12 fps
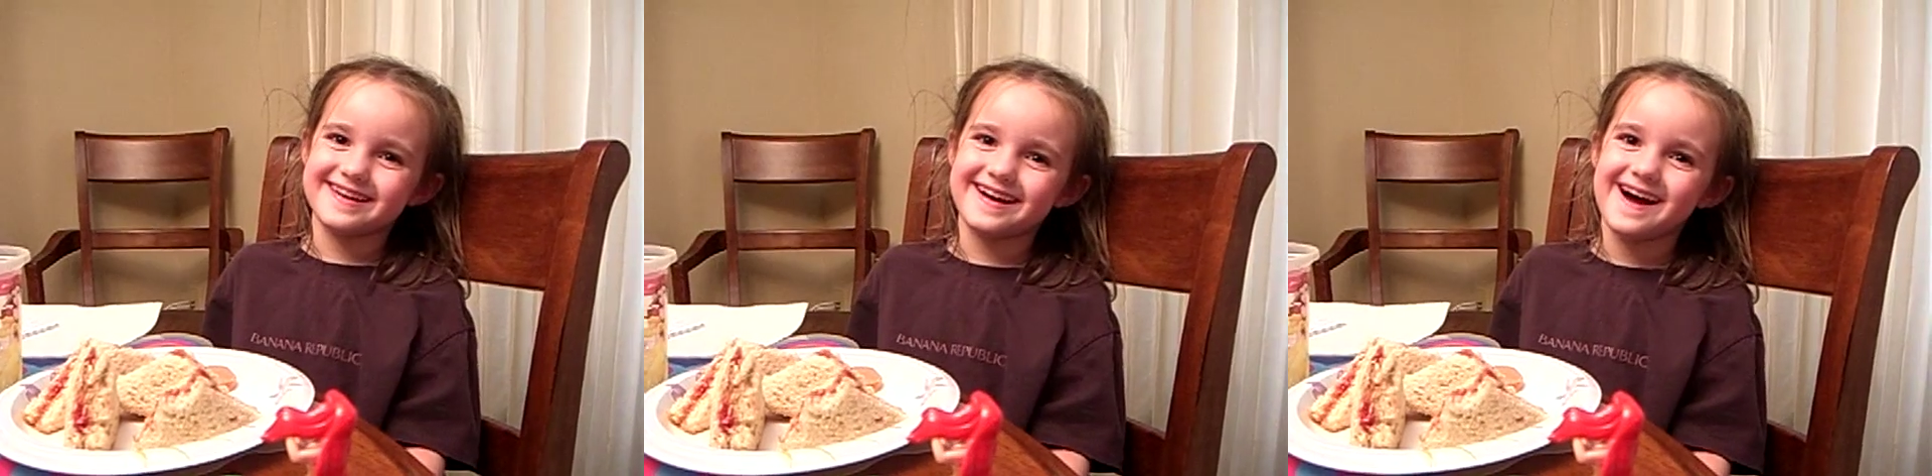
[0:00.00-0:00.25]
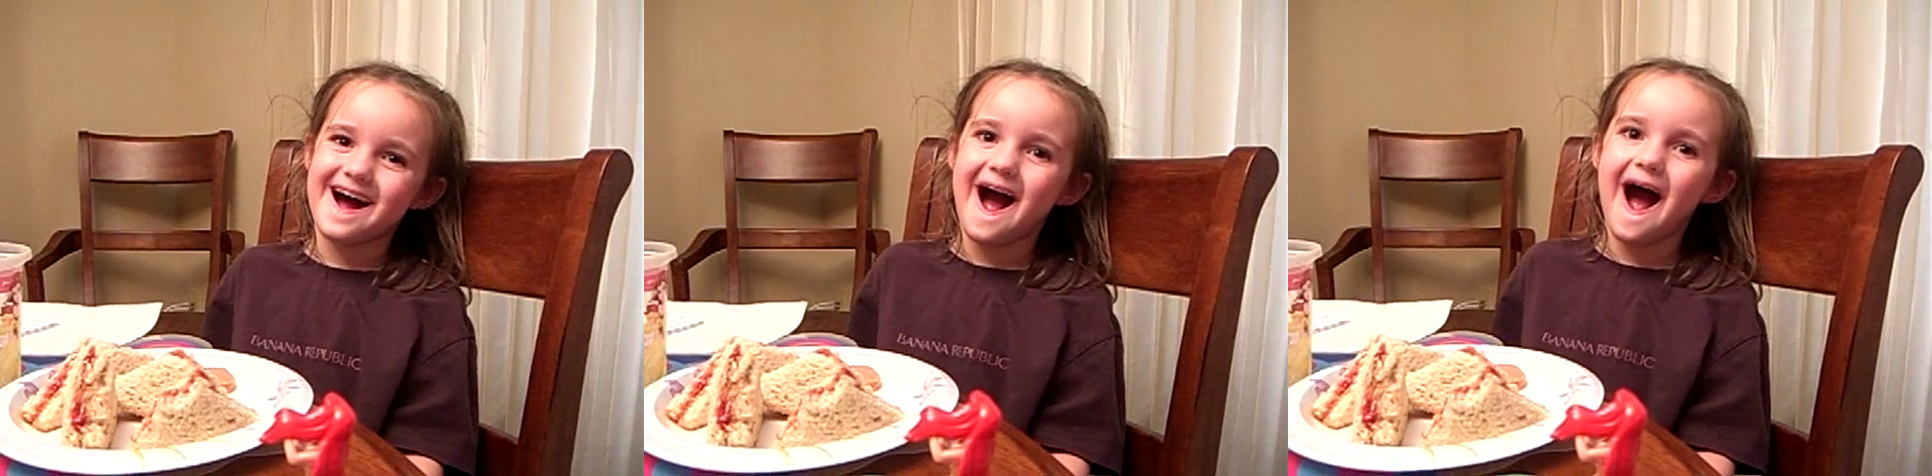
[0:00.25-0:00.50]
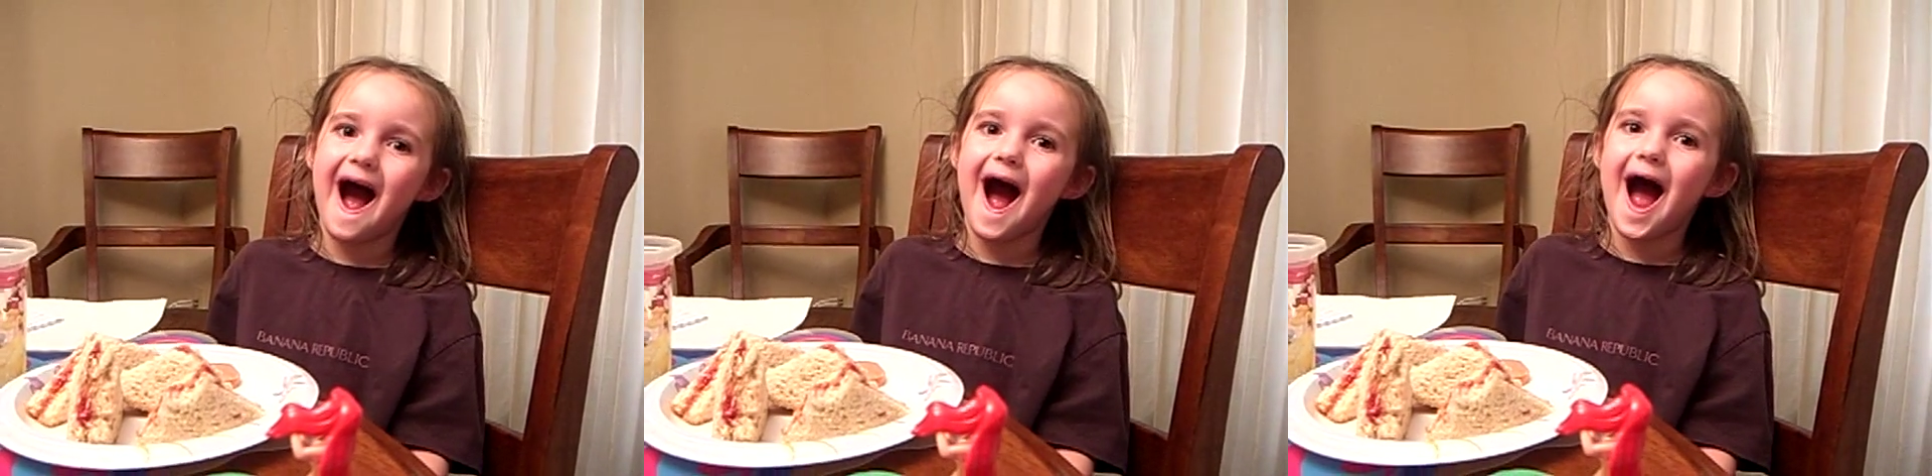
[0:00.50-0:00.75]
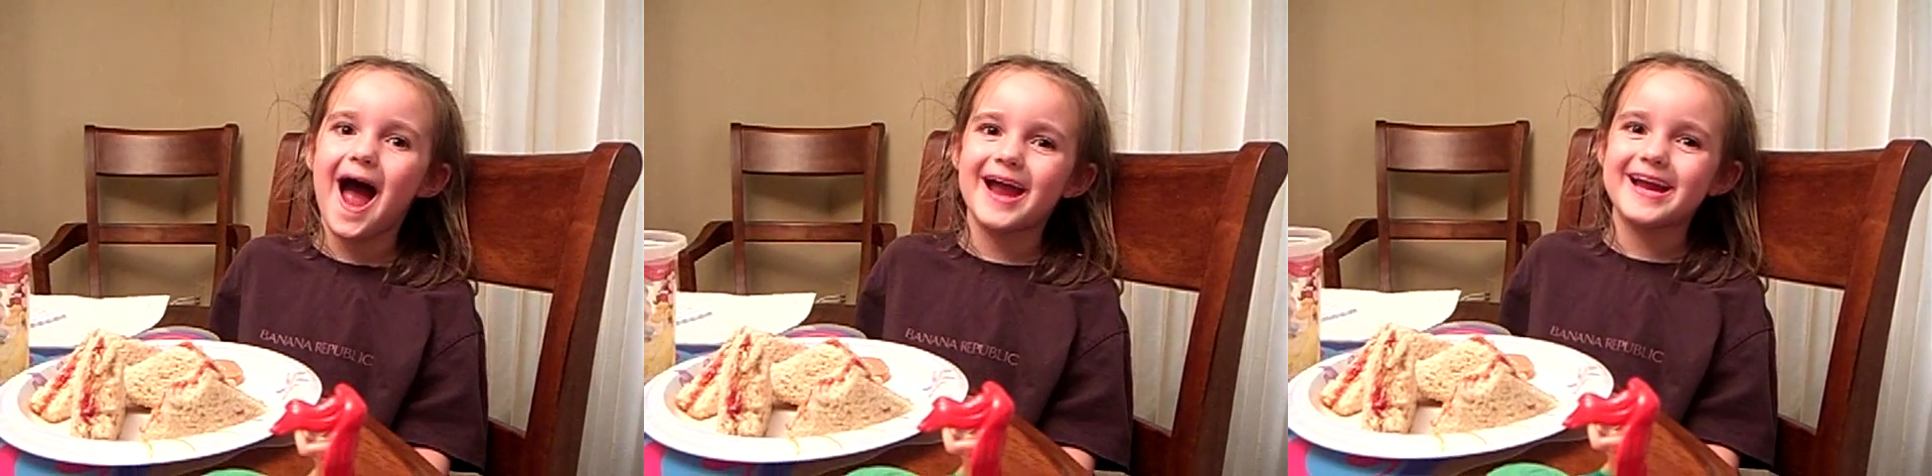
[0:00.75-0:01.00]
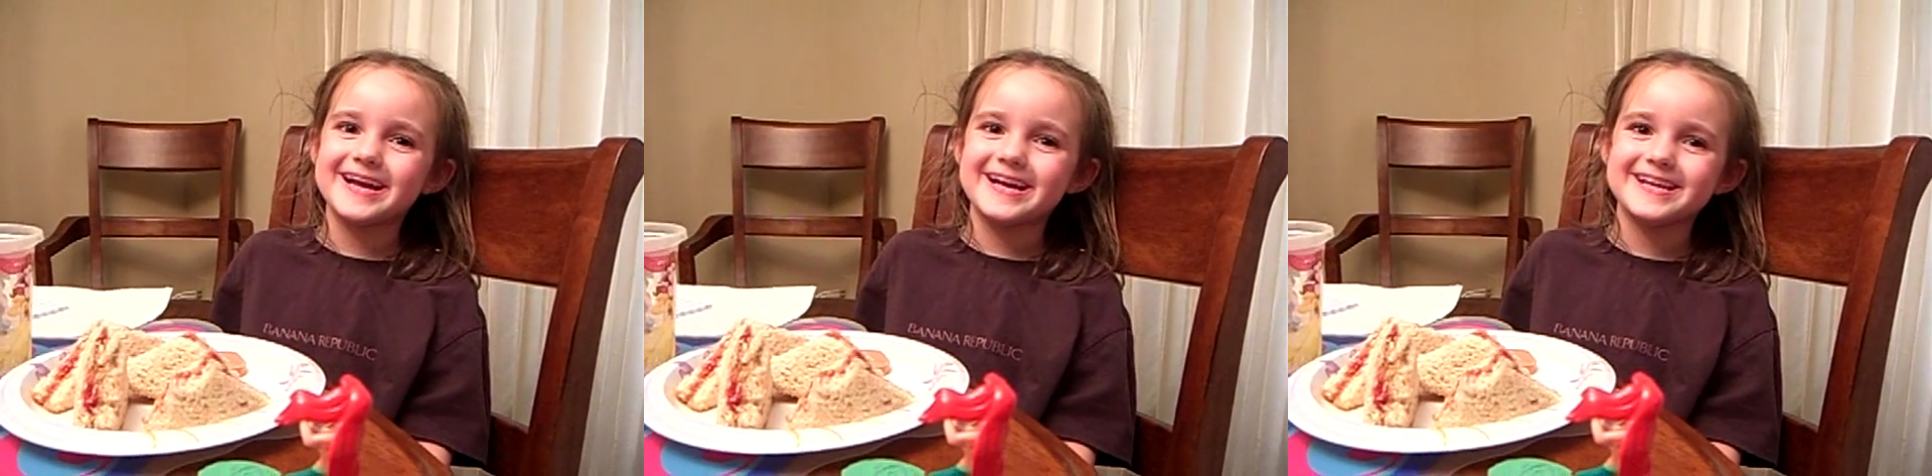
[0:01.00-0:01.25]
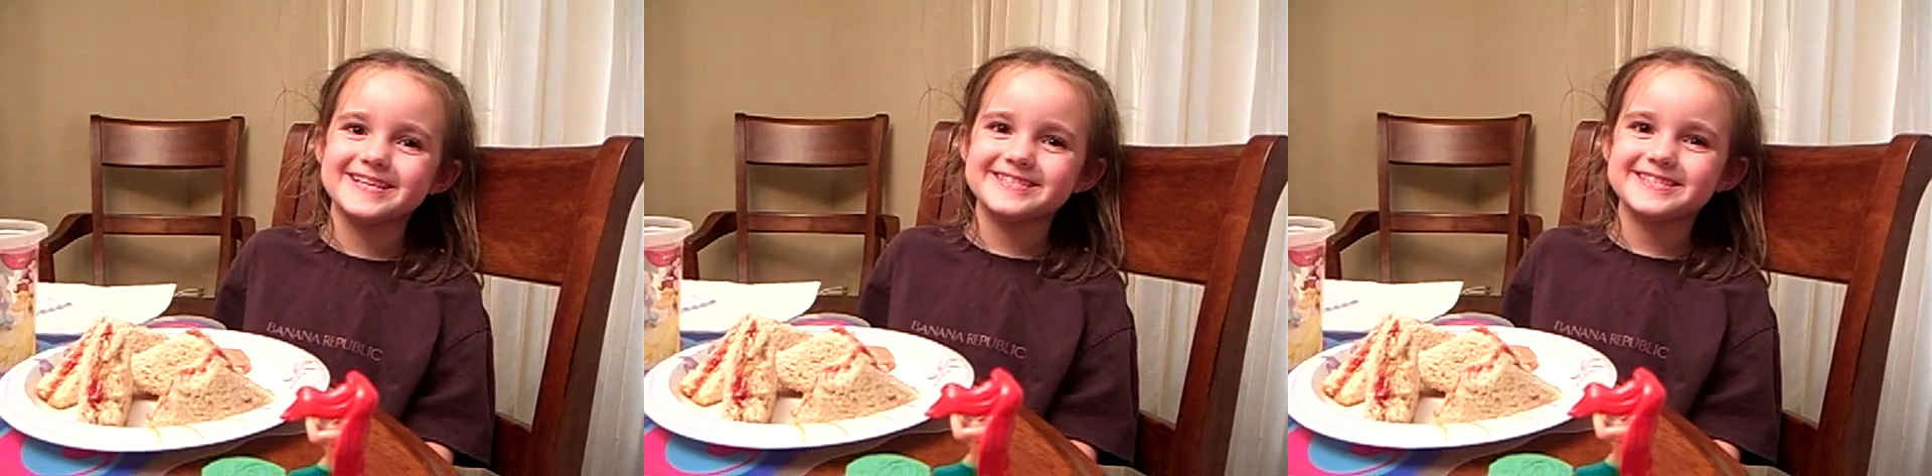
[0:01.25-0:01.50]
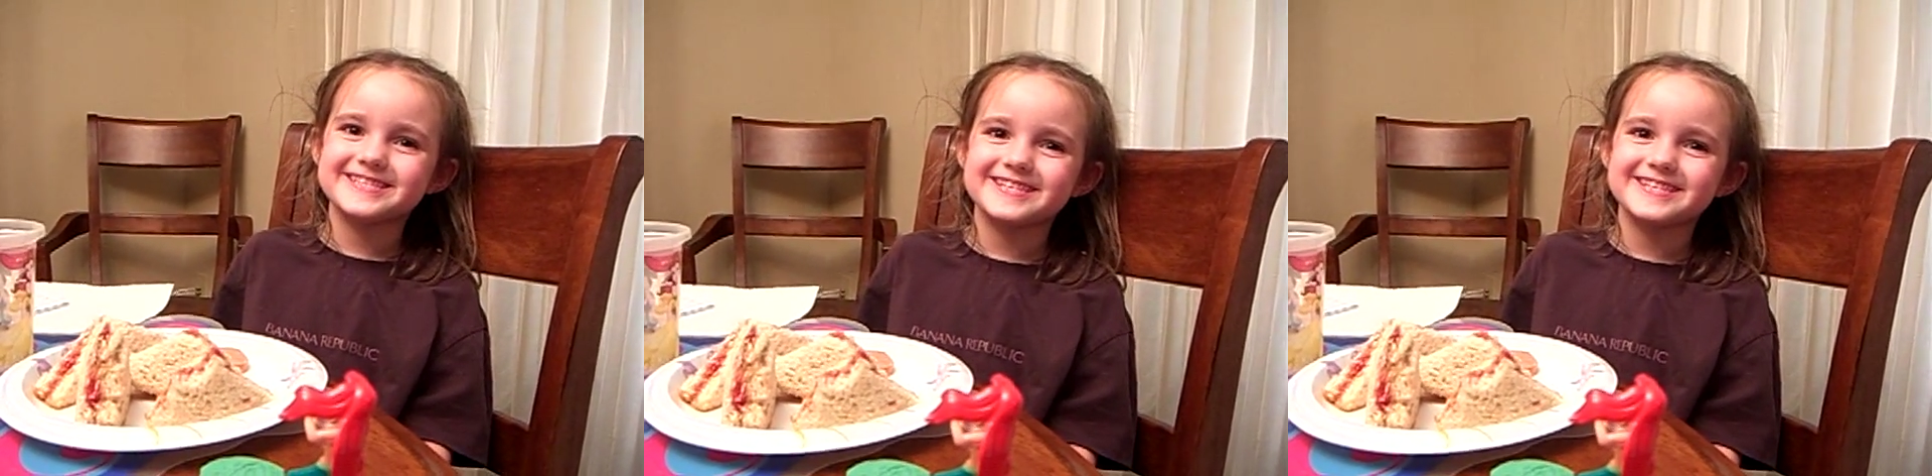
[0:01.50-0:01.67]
up highest.